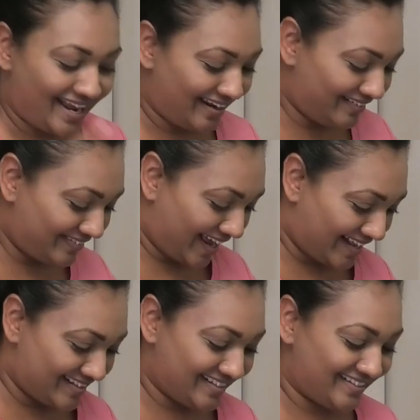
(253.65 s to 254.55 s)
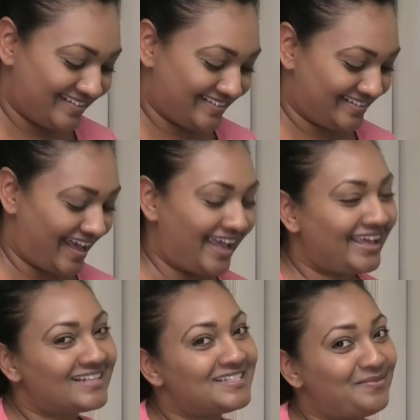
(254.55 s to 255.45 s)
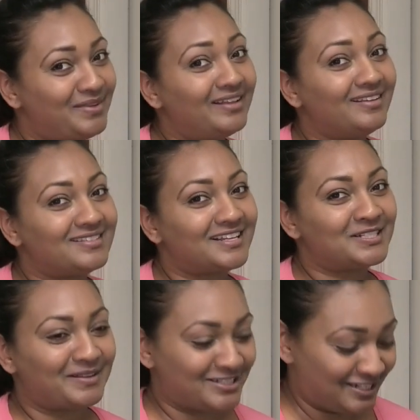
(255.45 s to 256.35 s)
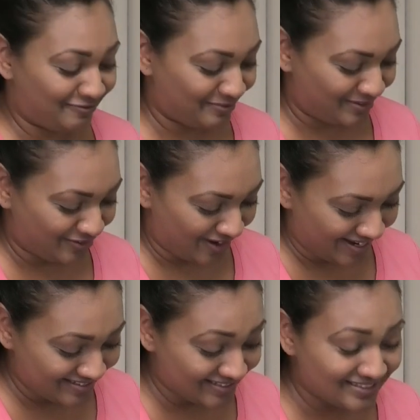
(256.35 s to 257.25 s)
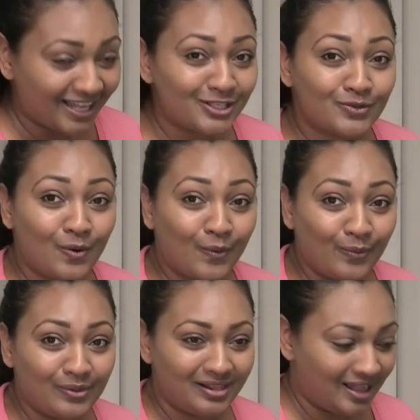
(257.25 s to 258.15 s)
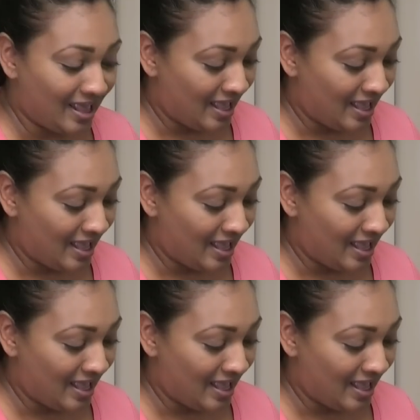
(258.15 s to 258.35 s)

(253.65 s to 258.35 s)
I love that. I guess they made this especially for me, right? It's like so cool.